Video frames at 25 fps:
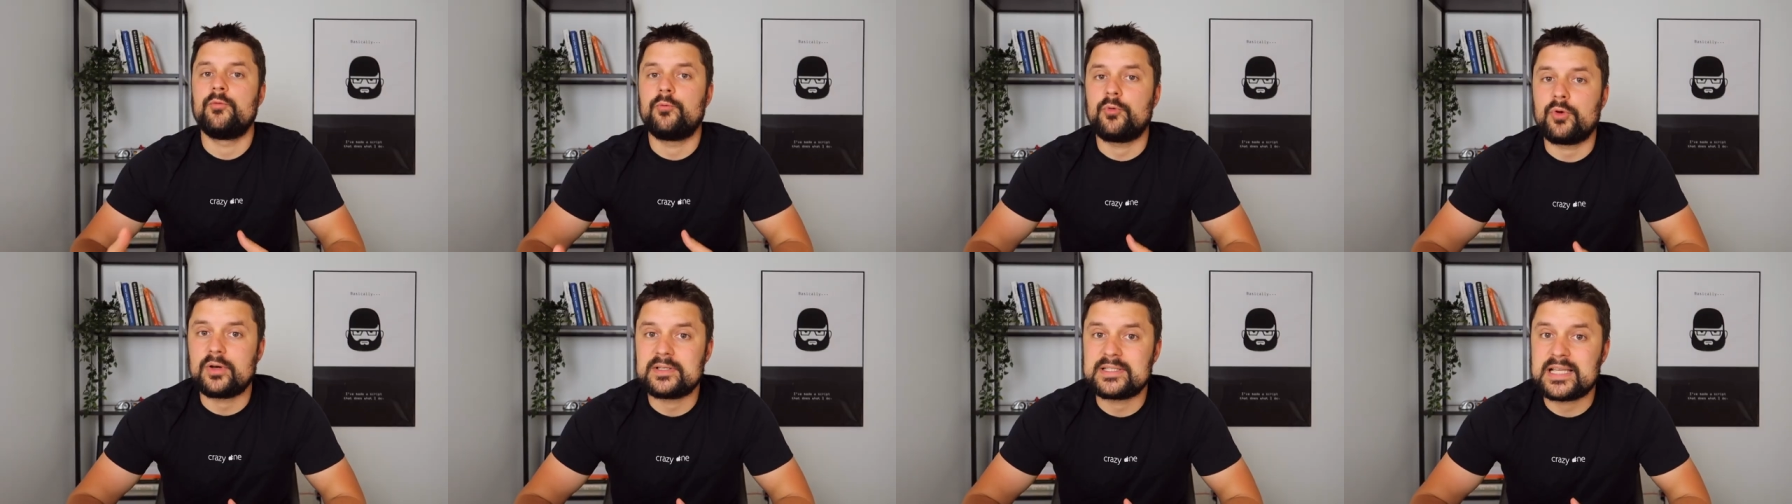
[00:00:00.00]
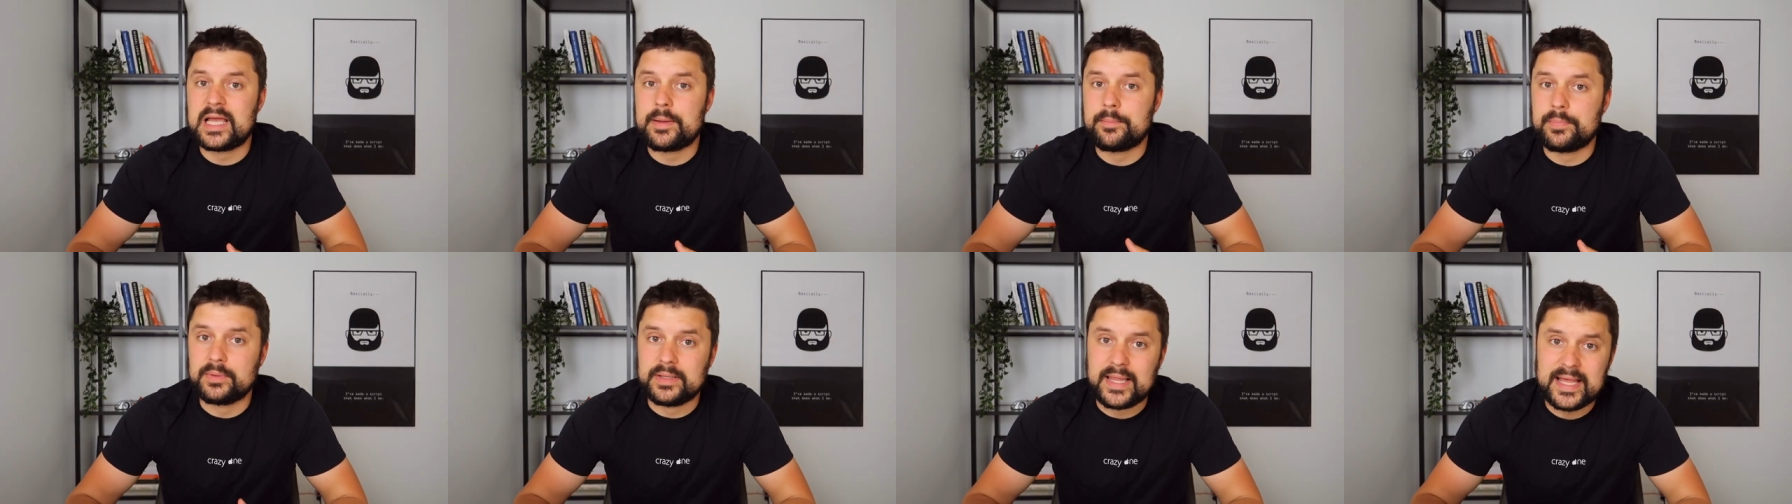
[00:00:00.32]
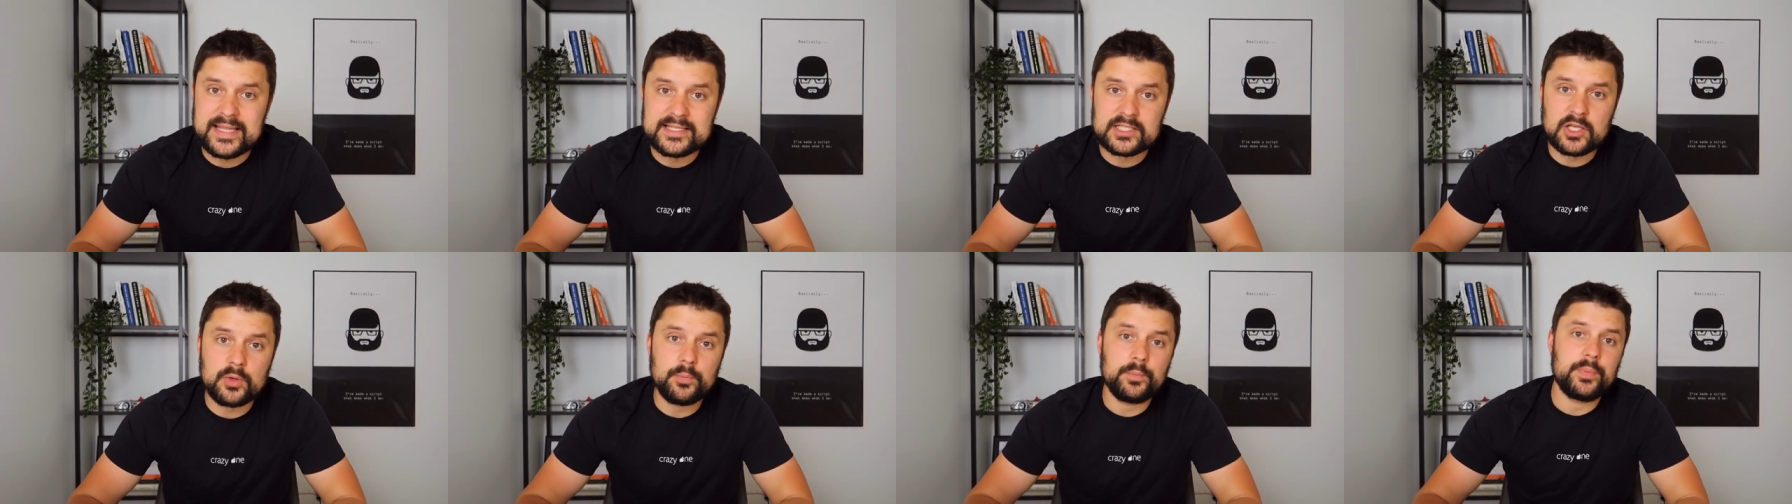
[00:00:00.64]
For example,
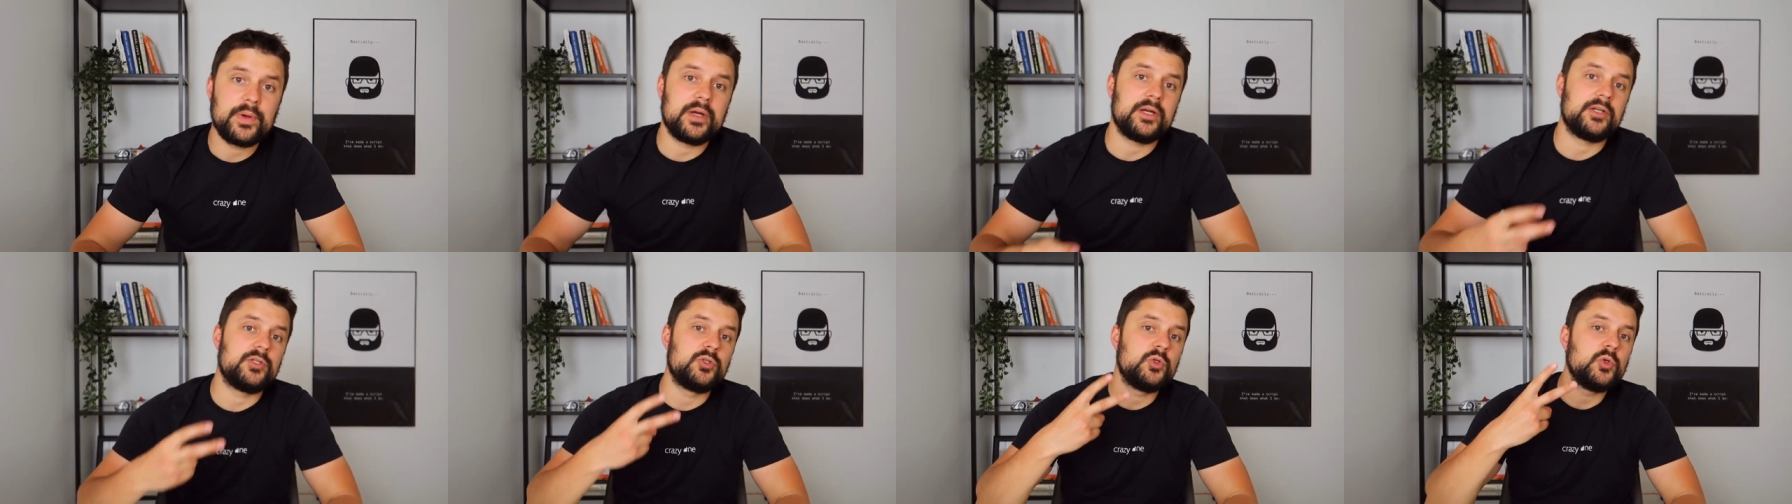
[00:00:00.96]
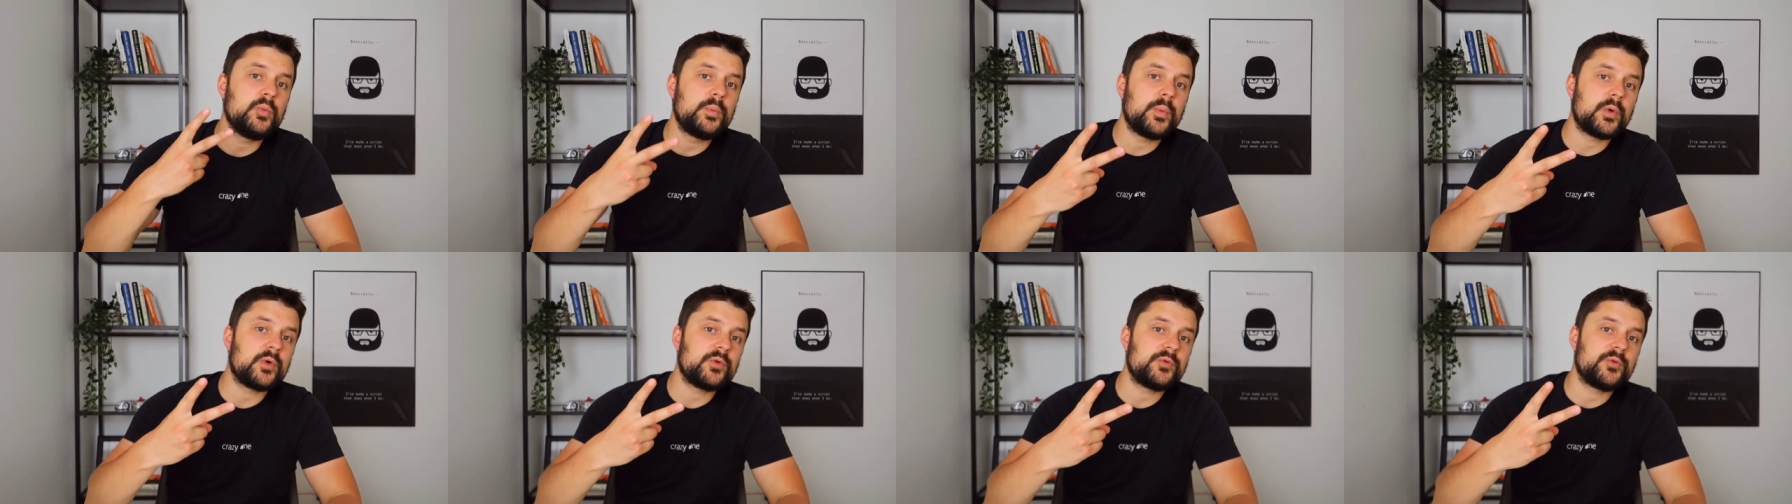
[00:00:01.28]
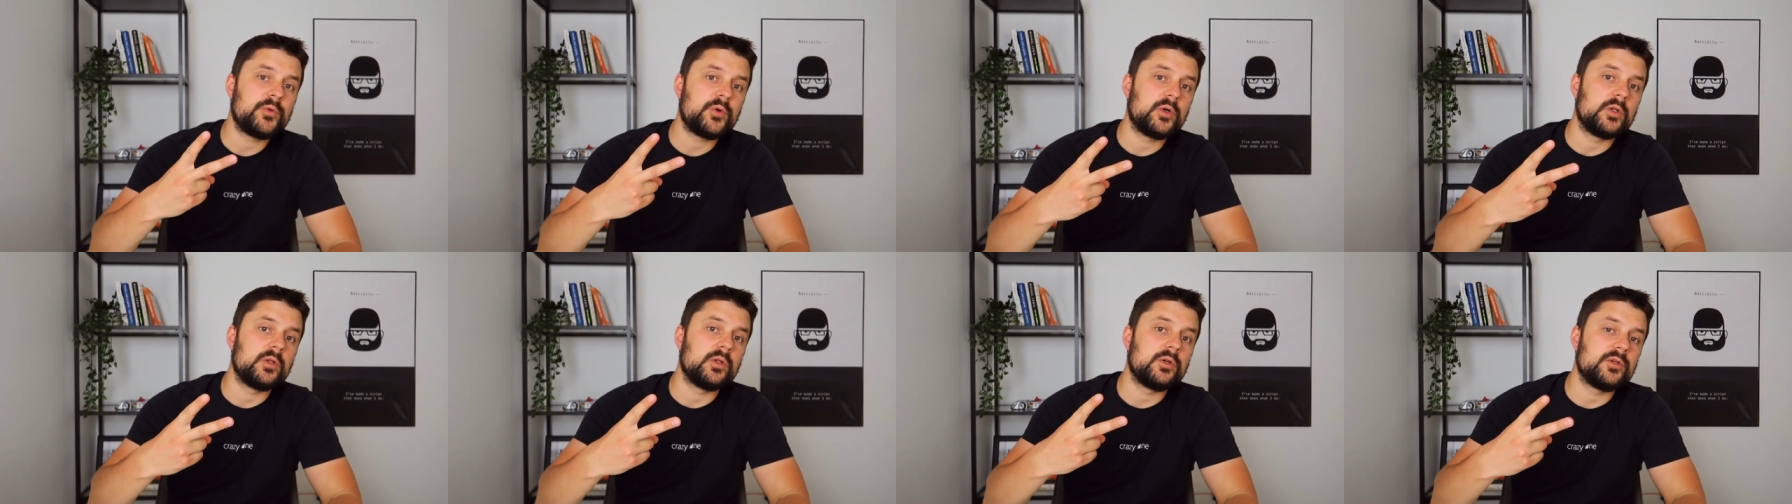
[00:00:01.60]
let's compare two
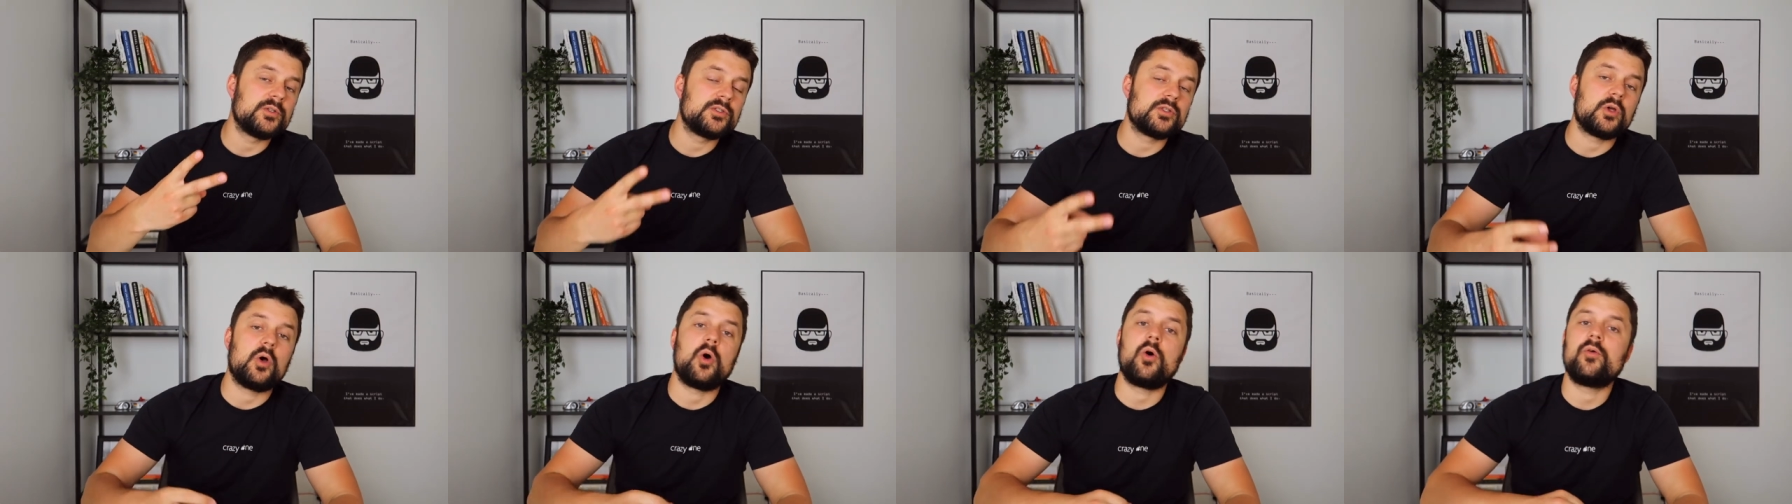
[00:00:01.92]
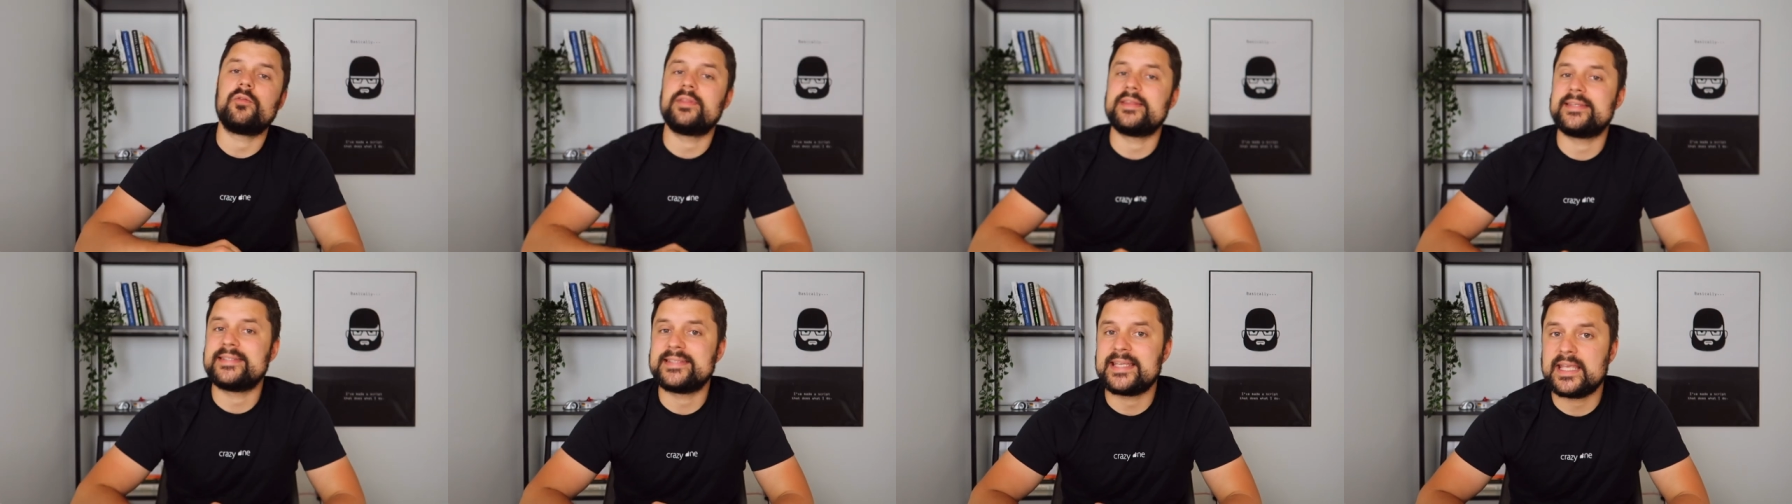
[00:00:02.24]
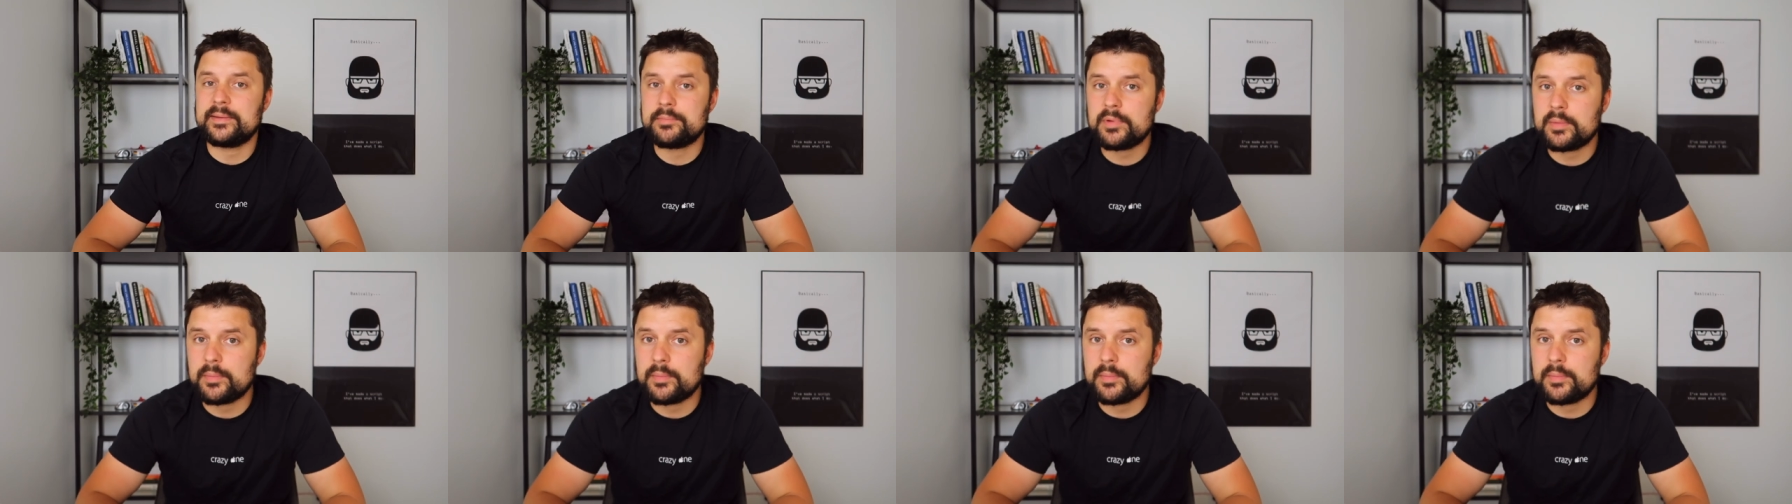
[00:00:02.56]
portfolios of the same